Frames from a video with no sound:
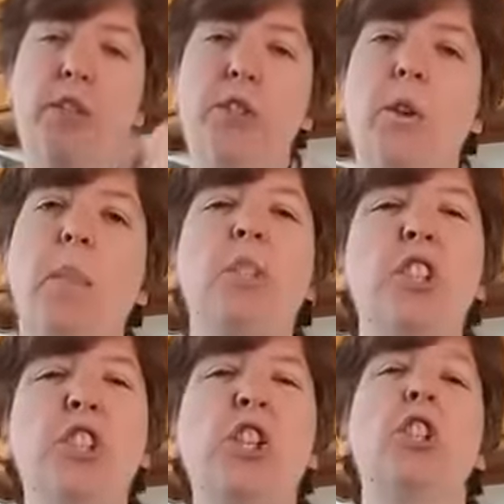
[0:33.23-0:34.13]
So I'm
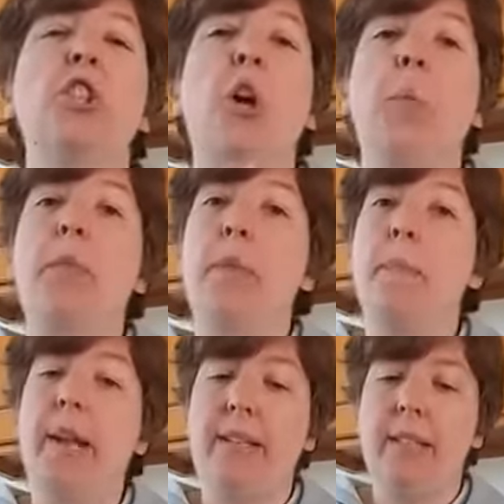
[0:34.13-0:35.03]
just going to start with the
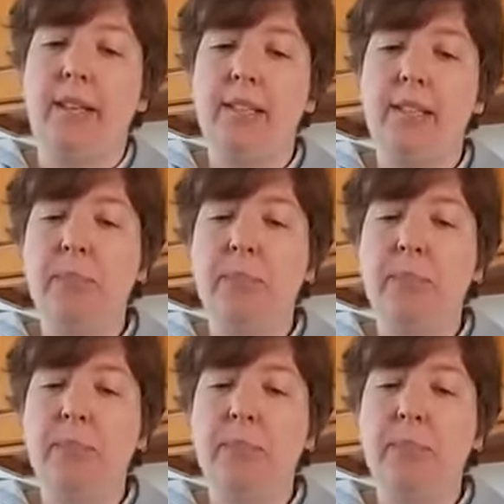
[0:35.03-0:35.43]
basics.